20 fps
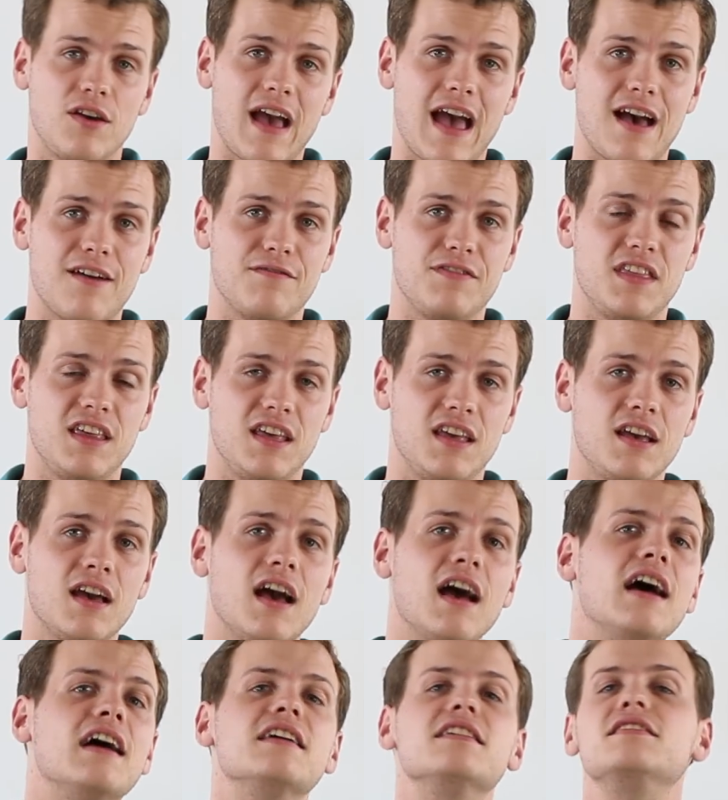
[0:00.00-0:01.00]
have the,
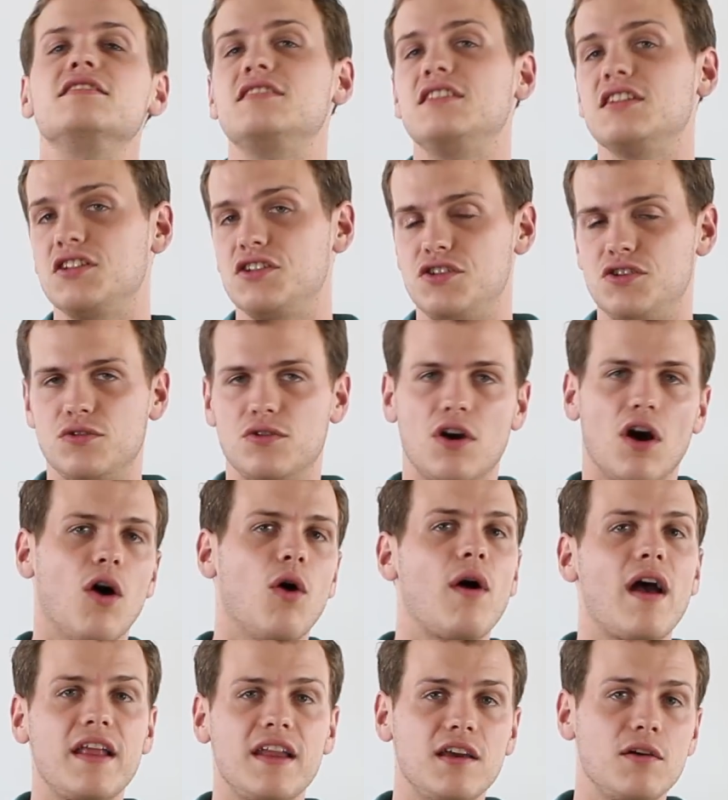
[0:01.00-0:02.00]
did you
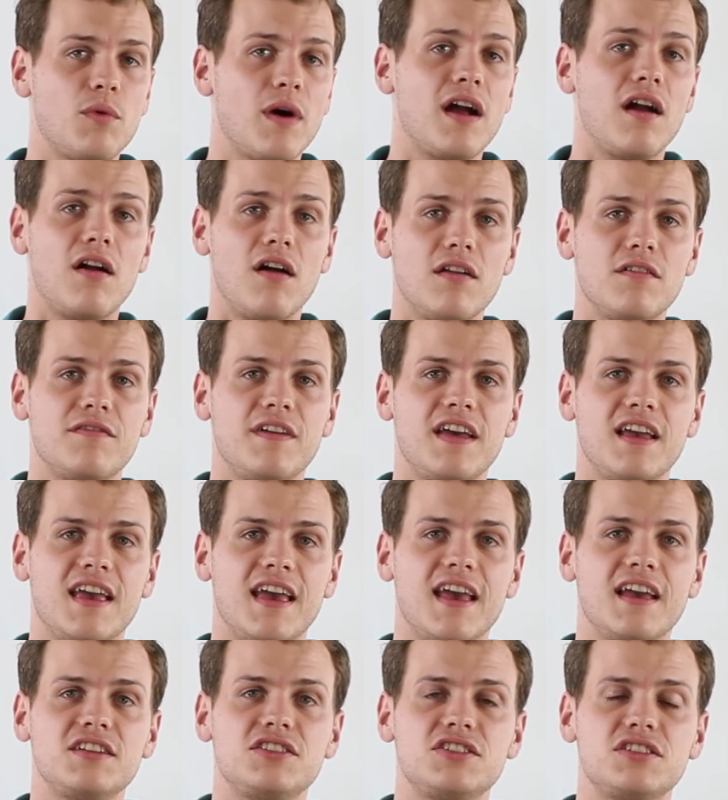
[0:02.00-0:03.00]
go anywhere on
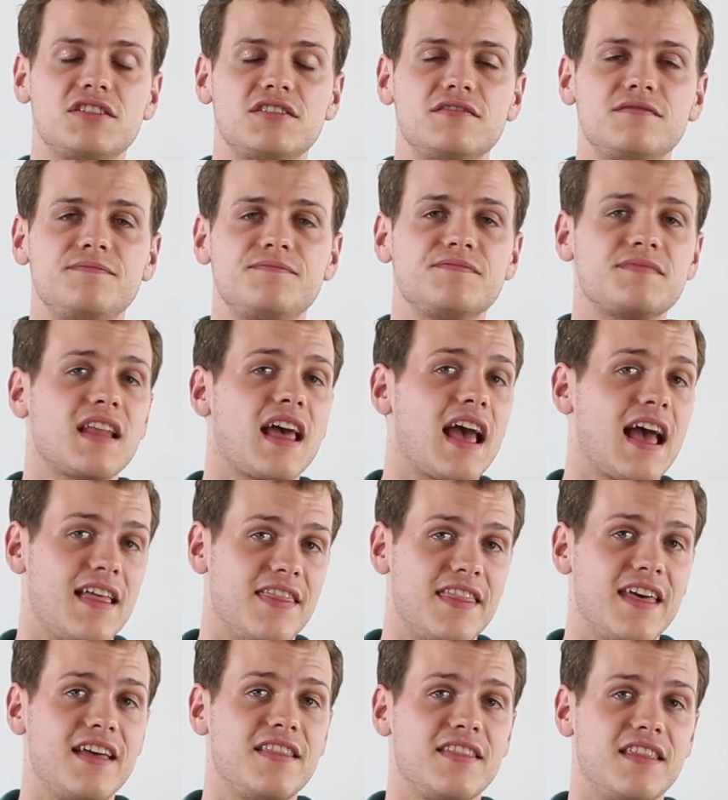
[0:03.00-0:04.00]
vacation?
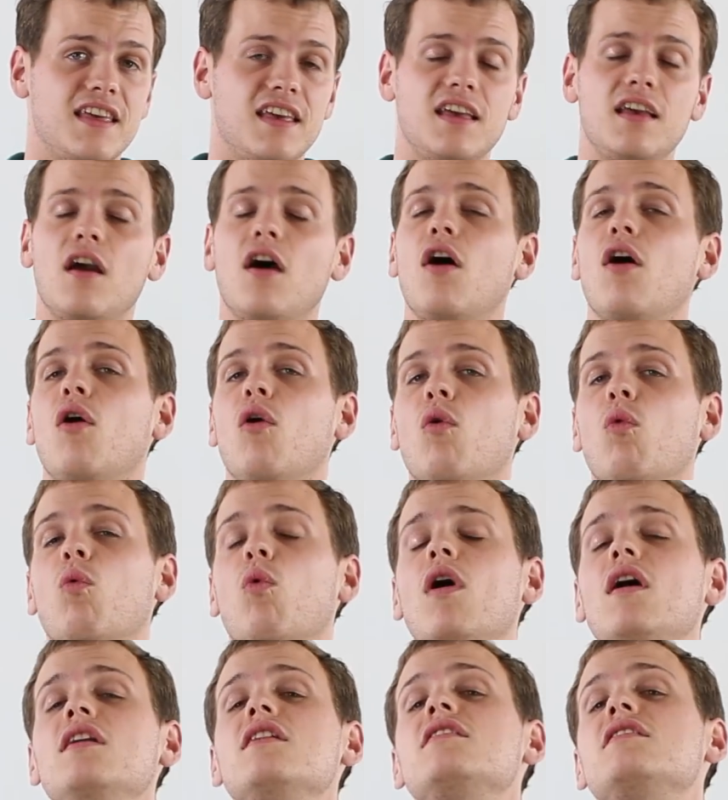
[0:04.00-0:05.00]
And then the,
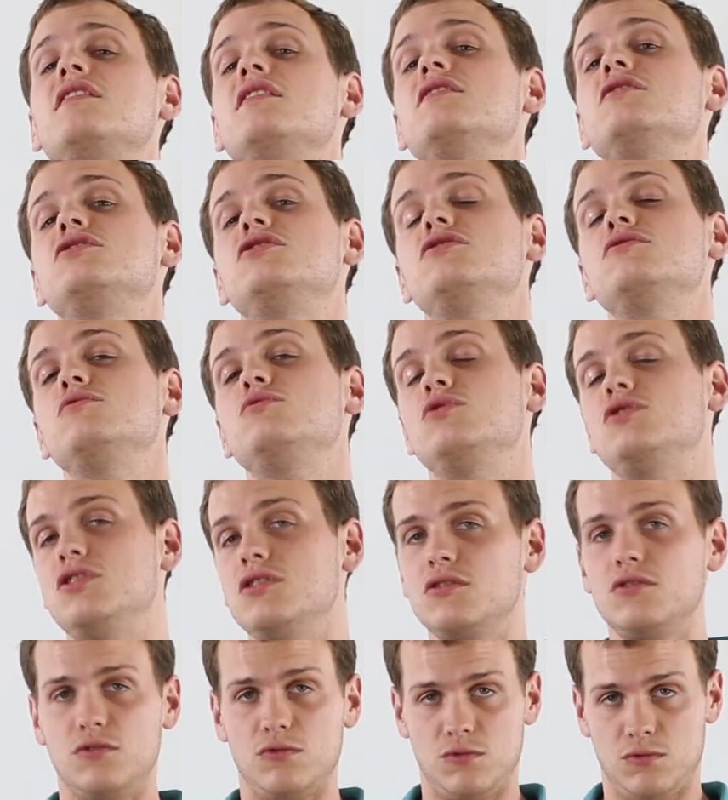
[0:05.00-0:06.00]
what did you
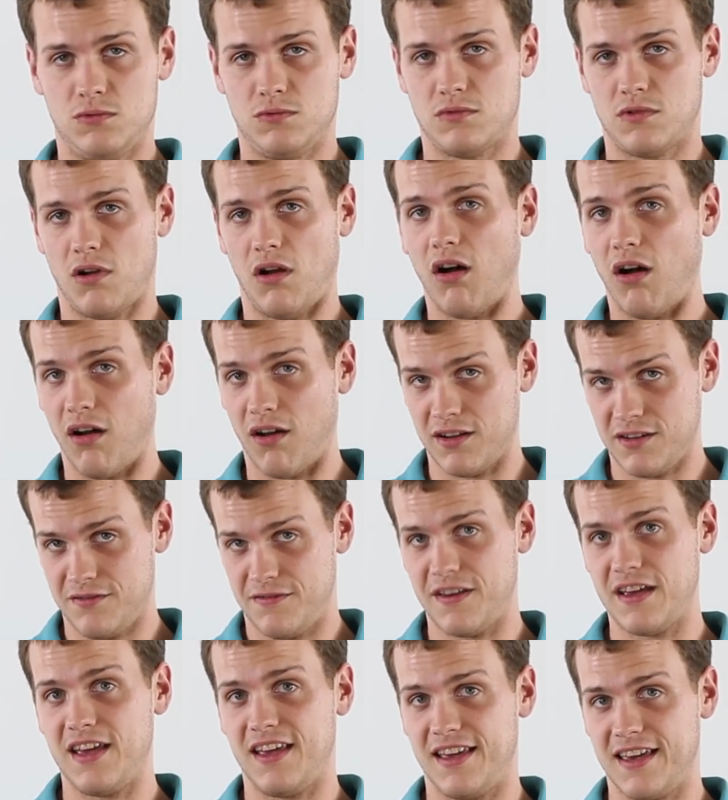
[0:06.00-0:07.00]
do on
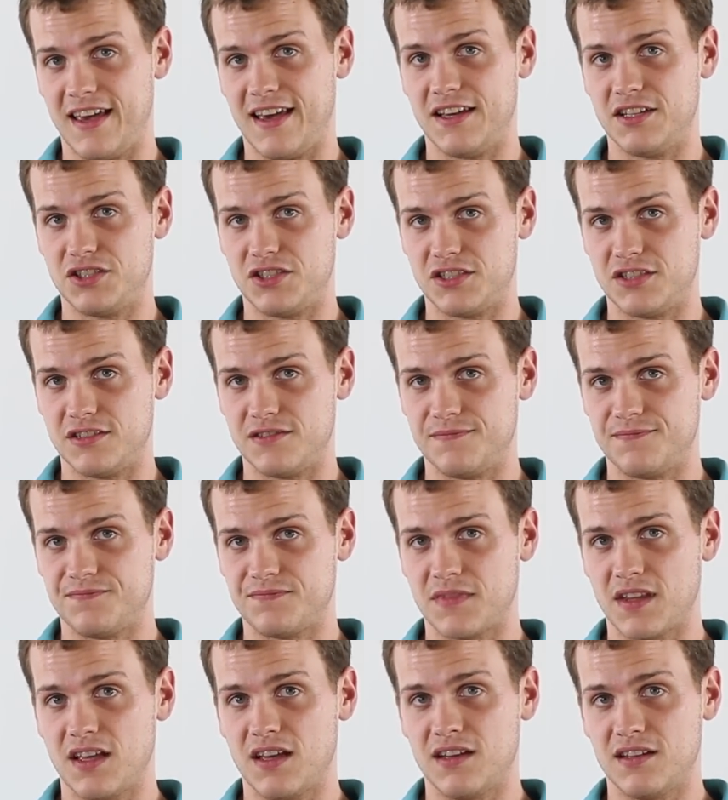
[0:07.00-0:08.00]
vacation?
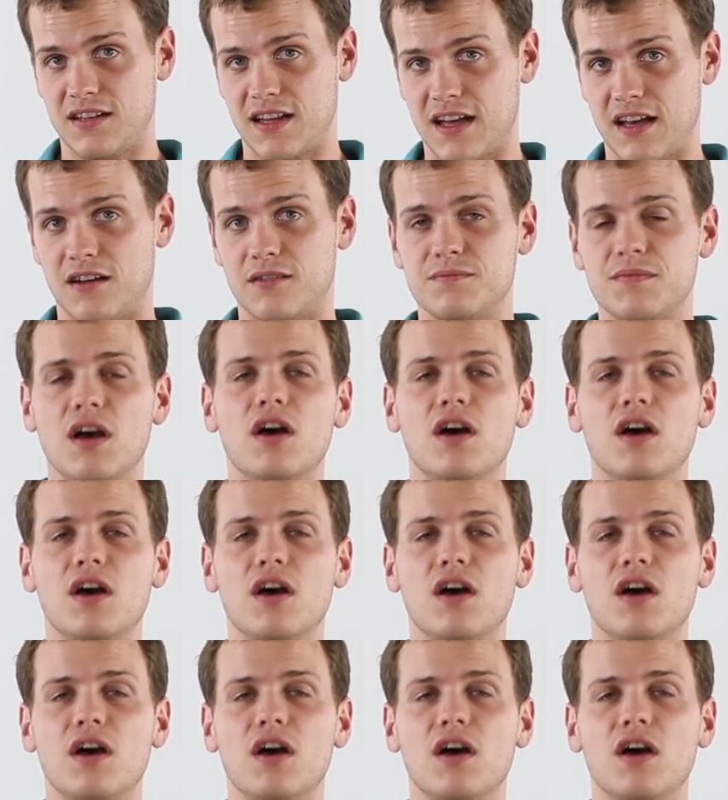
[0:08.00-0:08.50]
Now,